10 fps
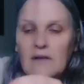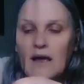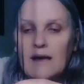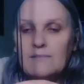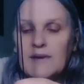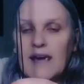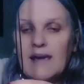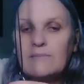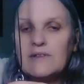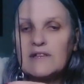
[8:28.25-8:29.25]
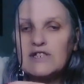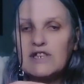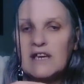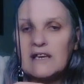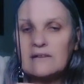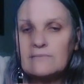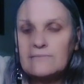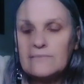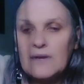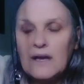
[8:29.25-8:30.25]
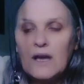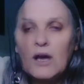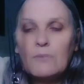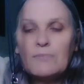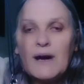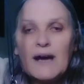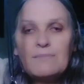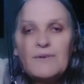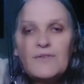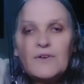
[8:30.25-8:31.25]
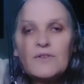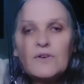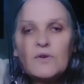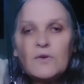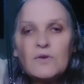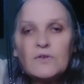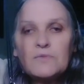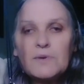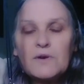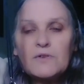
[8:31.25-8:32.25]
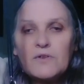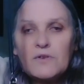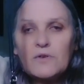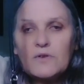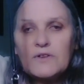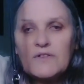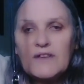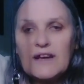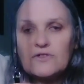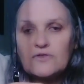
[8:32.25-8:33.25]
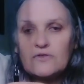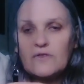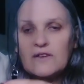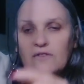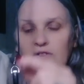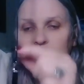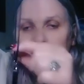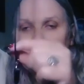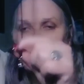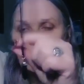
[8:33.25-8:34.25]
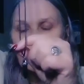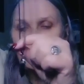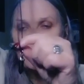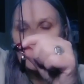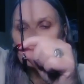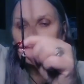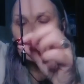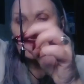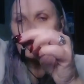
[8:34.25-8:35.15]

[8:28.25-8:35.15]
came with a chain, but I prefer the cord because the cord is natural. So I took the chain off and put the